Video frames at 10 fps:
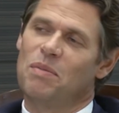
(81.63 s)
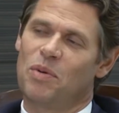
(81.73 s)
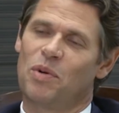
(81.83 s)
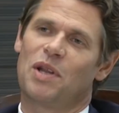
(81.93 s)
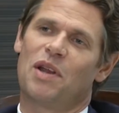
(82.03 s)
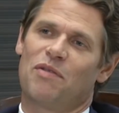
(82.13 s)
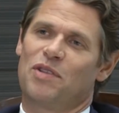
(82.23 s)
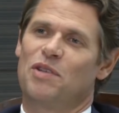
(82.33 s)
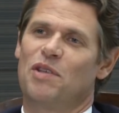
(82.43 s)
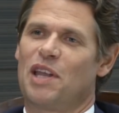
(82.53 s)
But we don't have
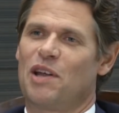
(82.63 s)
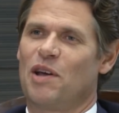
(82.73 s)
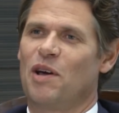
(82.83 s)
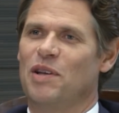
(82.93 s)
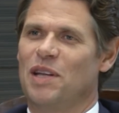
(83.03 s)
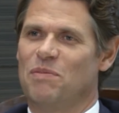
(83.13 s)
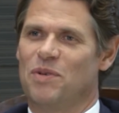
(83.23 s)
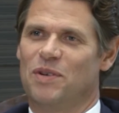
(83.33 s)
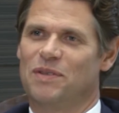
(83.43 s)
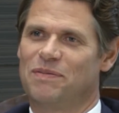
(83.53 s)
to do that on our own
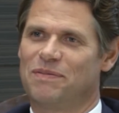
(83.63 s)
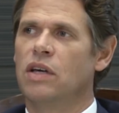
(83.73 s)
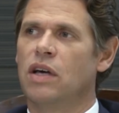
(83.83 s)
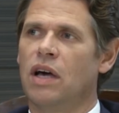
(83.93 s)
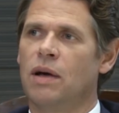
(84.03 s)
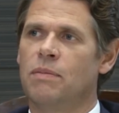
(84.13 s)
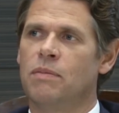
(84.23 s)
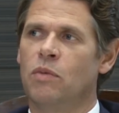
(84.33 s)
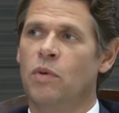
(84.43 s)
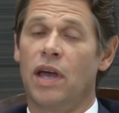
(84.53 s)
anymore.
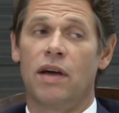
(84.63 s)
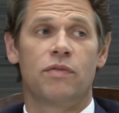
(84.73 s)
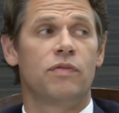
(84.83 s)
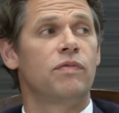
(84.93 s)
We have